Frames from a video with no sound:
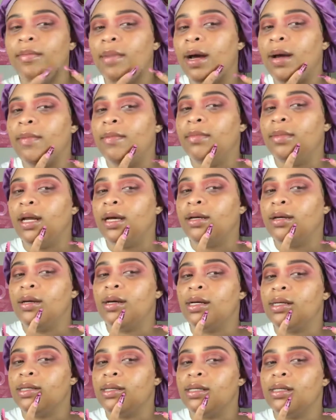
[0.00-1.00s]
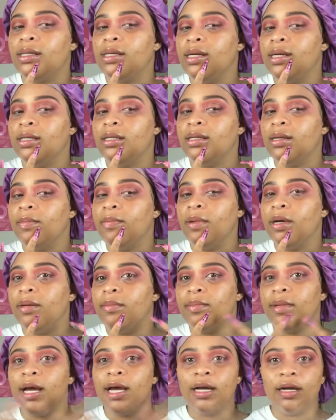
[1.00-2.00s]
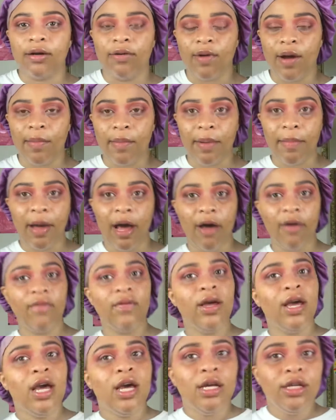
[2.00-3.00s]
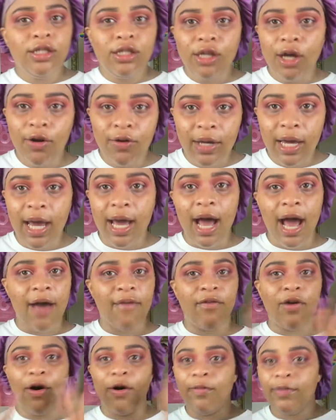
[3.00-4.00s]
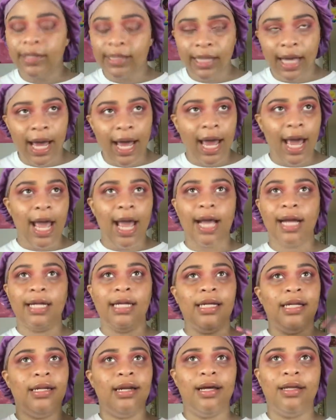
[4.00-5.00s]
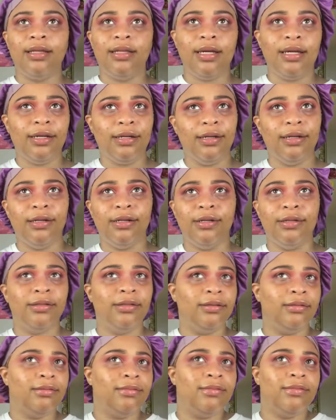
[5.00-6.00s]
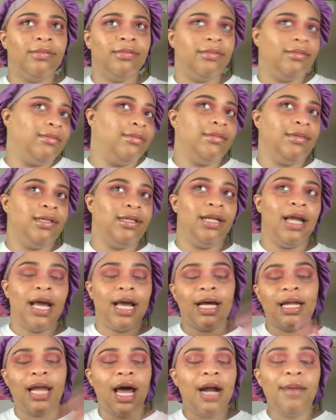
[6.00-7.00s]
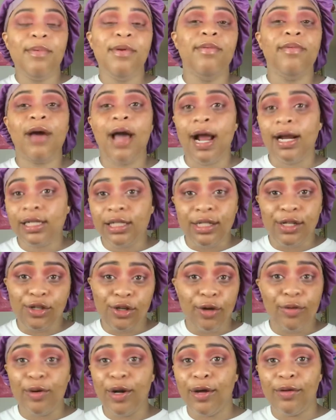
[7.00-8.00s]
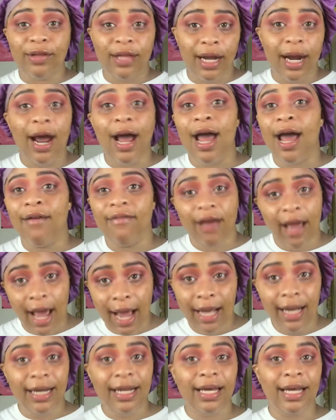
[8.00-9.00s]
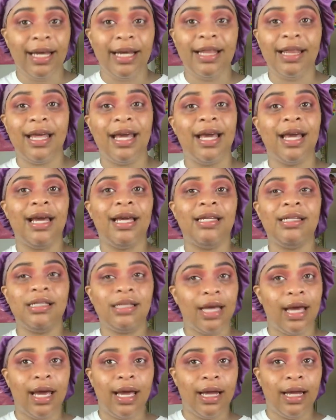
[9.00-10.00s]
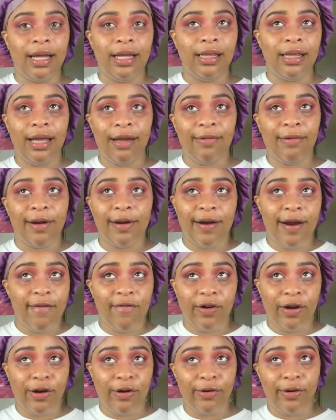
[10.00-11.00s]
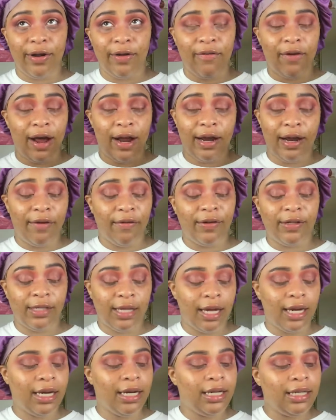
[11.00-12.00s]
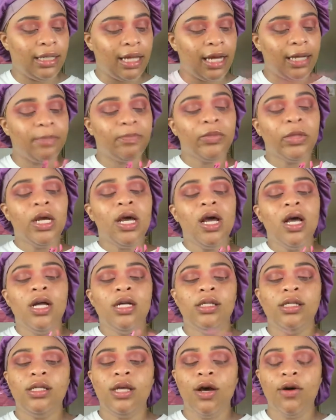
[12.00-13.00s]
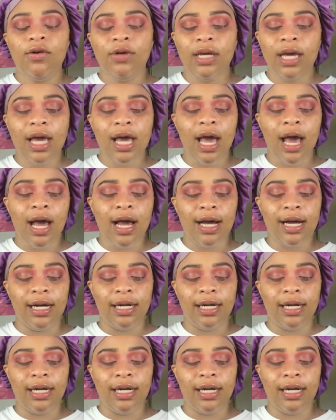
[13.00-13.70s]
my, like you guys can see, it's a bump like around my mouth. So yeah, I've always had acne, nothing new. Like, a lot of people actually don't know that I have acne. They say they would have never known if I never said anything. So yeah,